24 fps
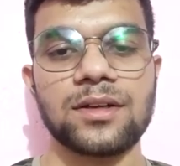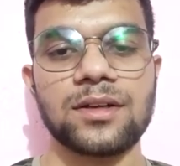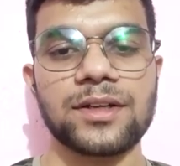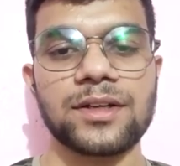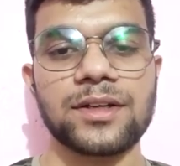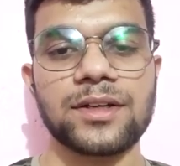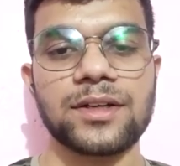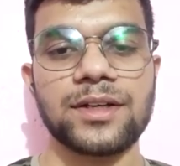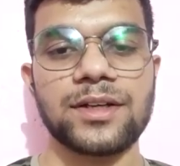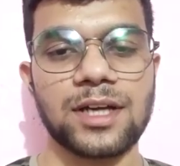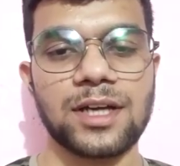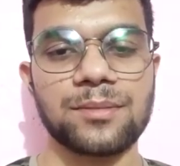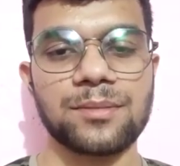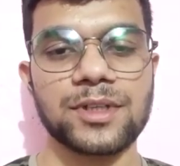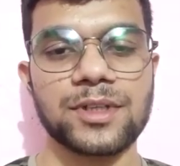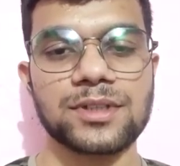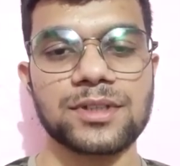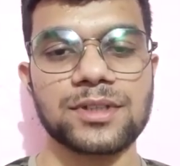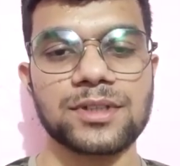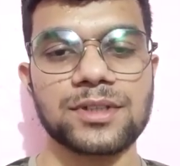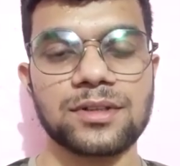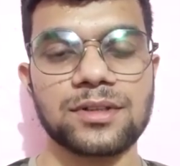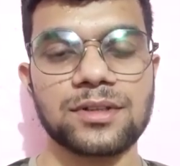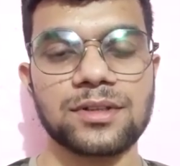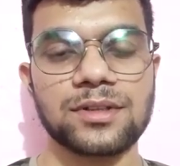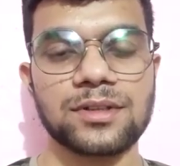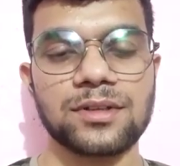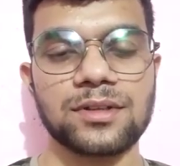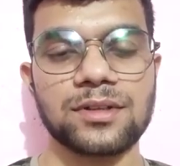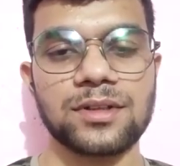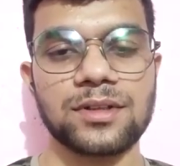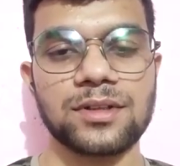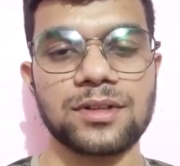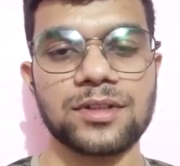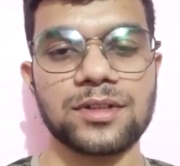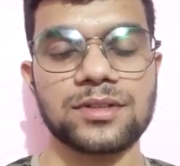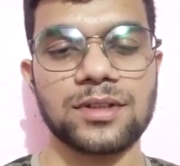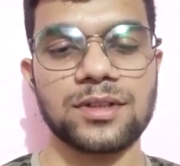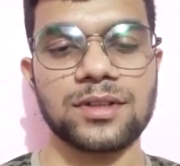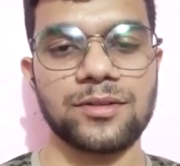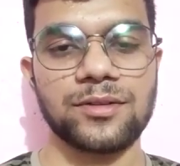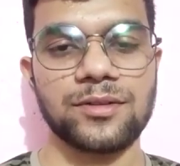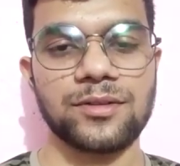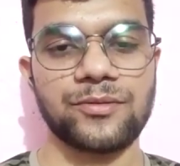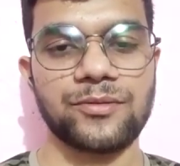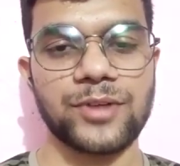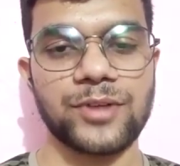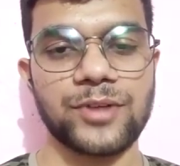as well as some part of
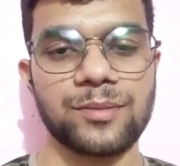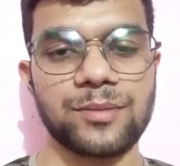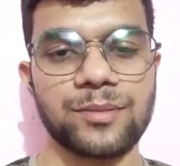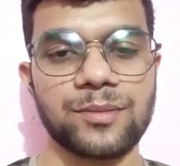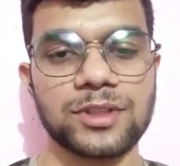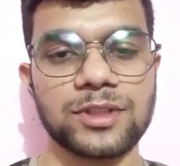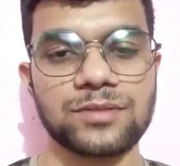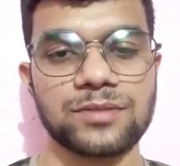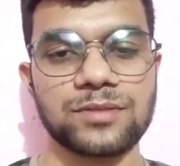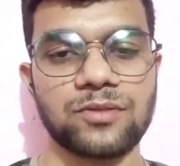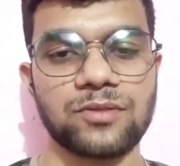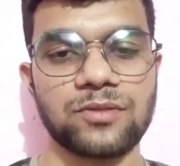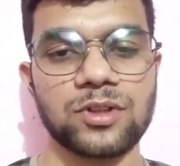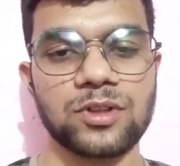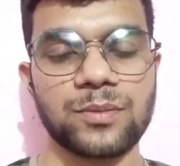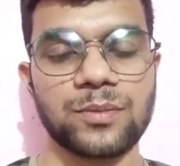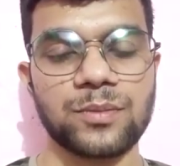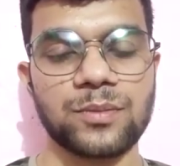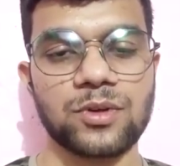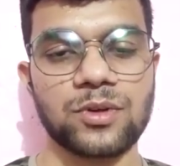Kerala also,